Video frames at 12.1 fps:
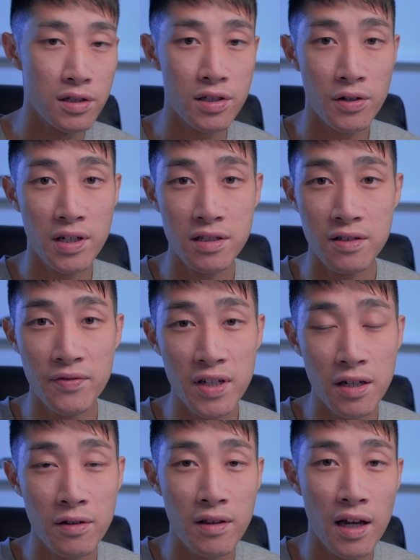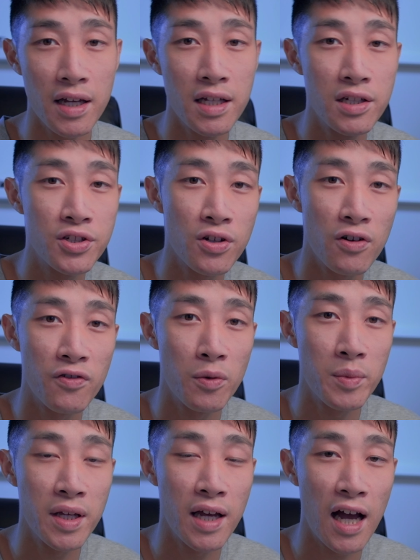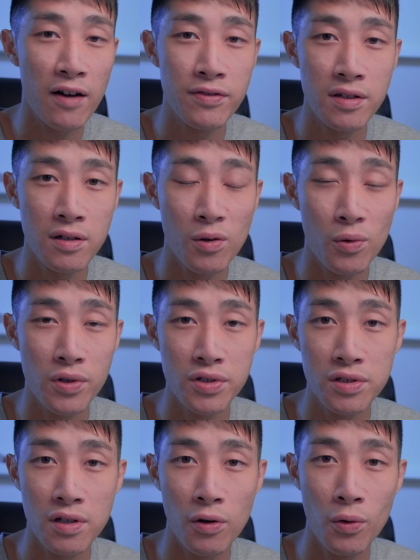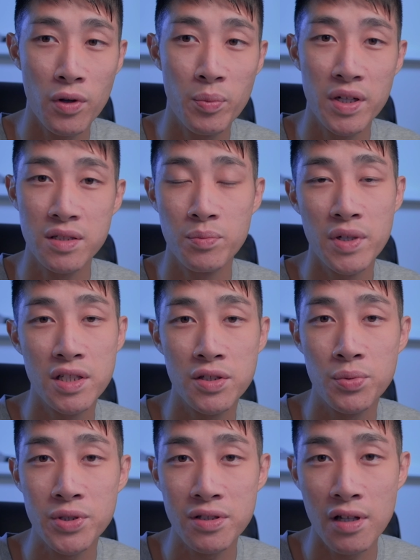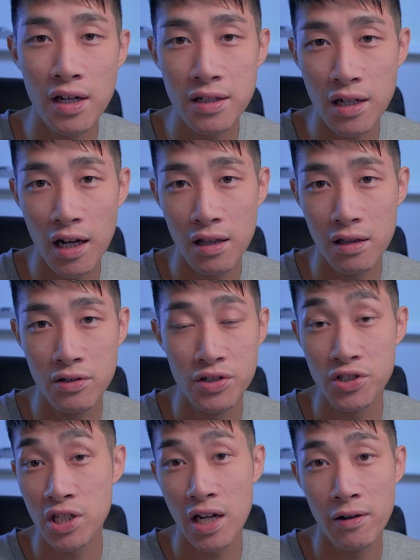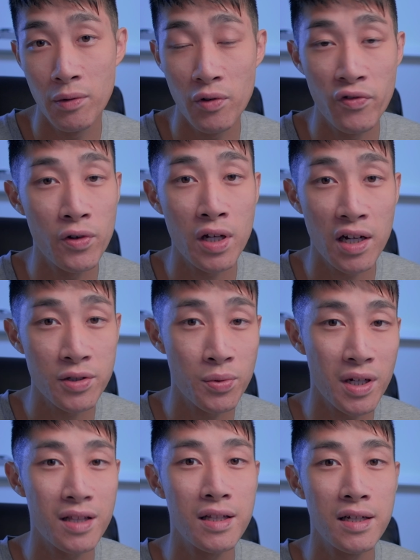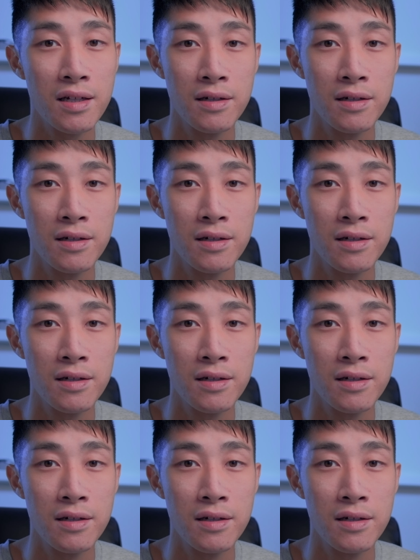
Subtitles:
So here's the video that he shot for me after all the bits and pieces was done. I'll just share it with you guys quickly.